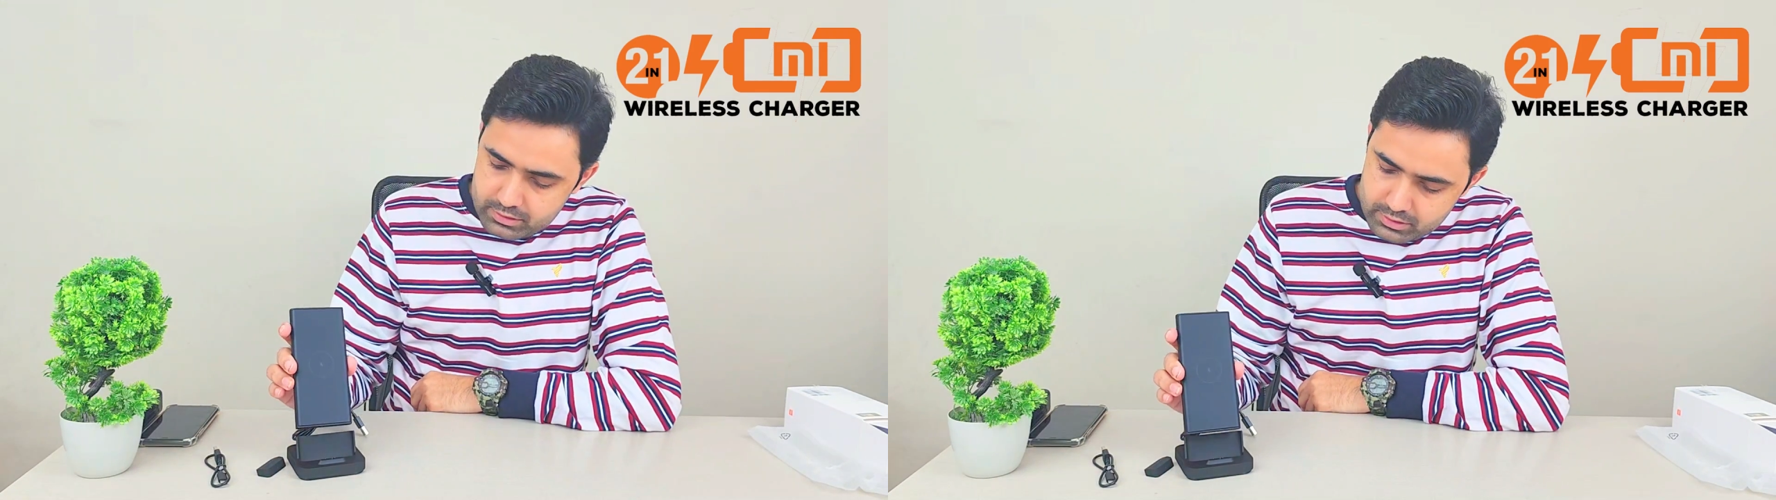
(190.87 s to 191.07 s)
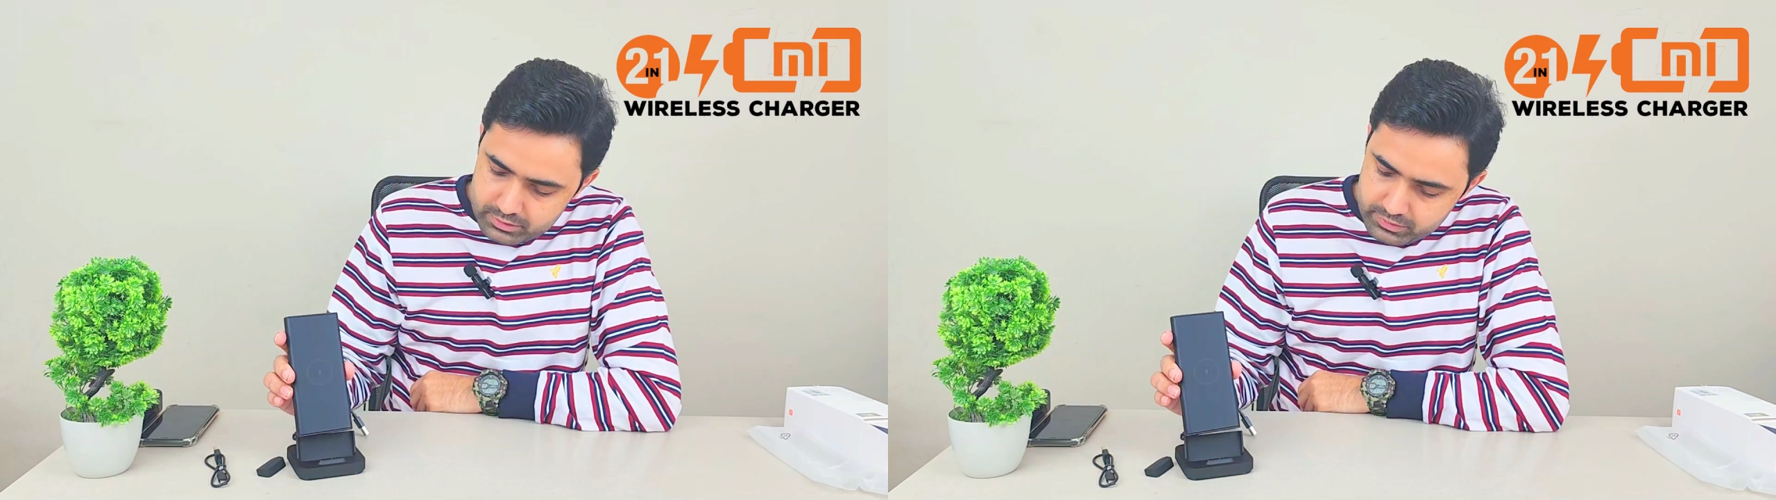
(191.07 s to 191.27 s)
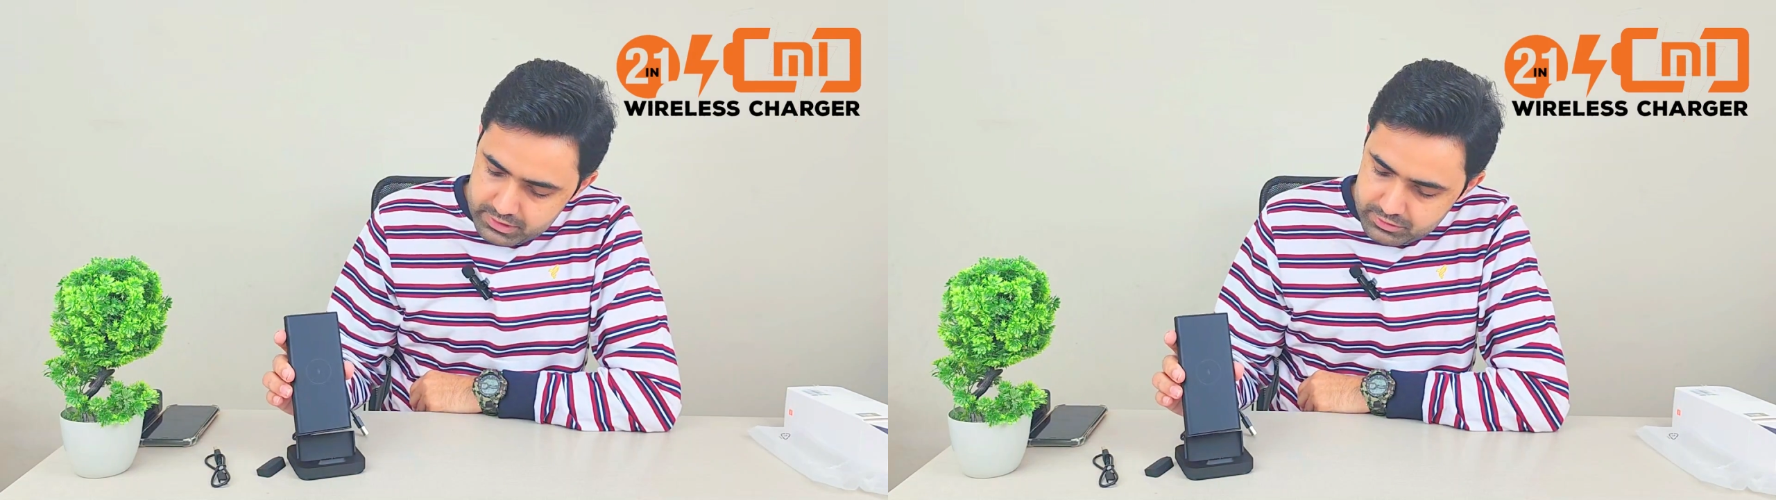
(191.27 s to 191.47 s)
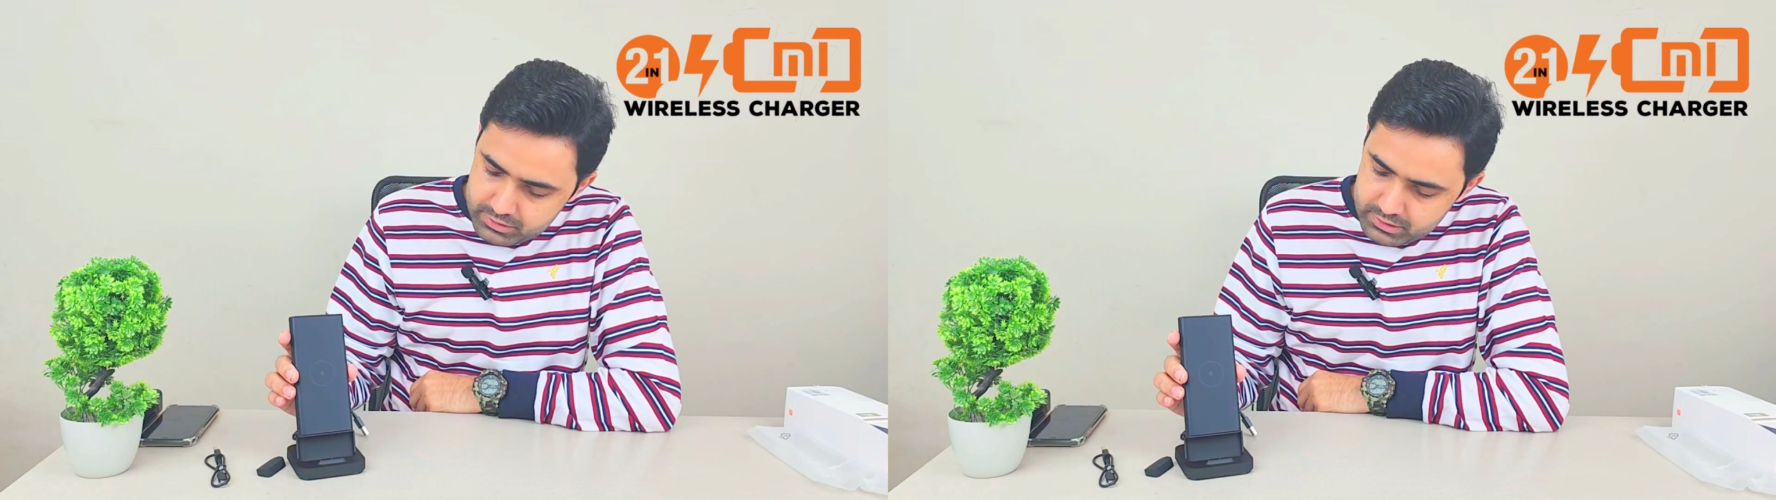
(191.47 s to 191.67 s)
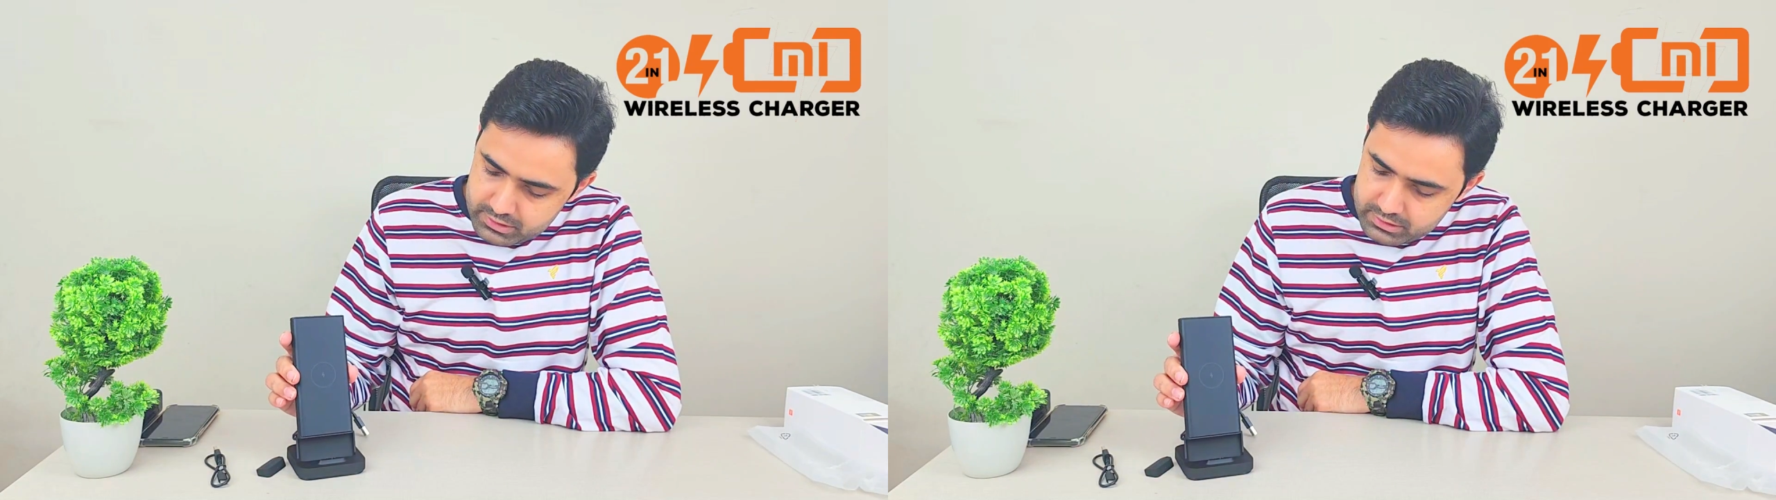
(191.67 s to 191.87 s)
Or when you
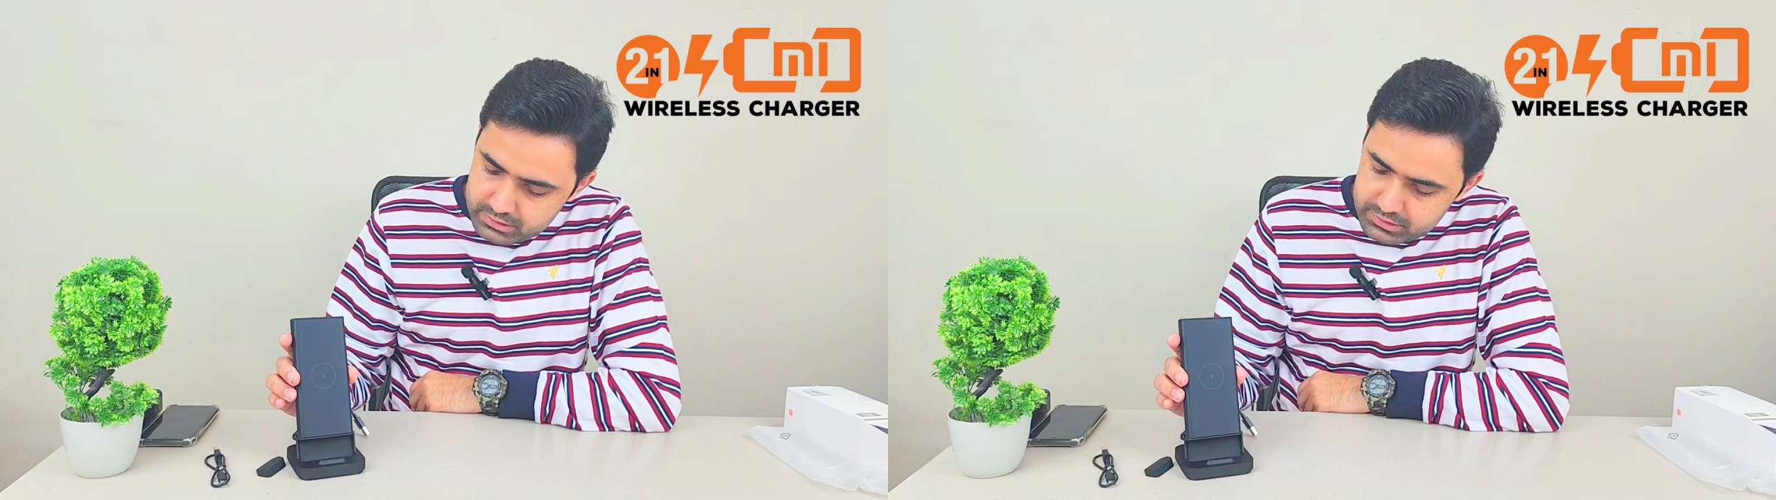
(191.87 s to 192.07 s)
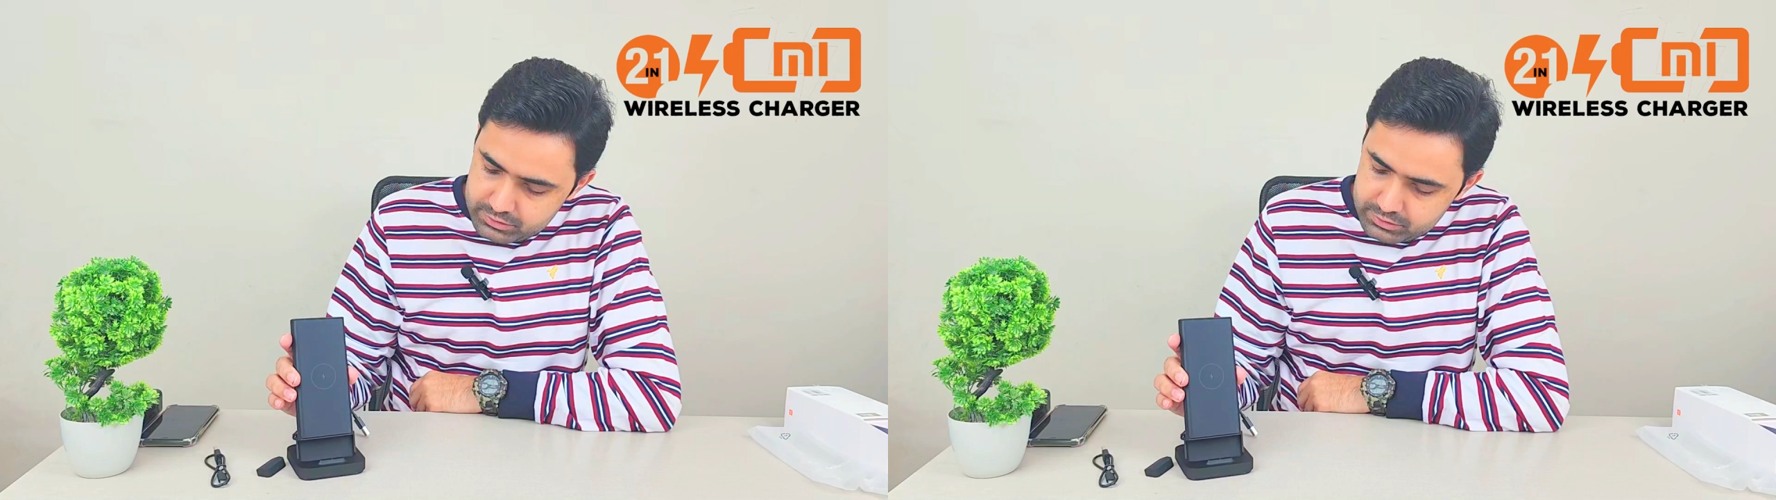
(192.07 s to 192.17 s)
are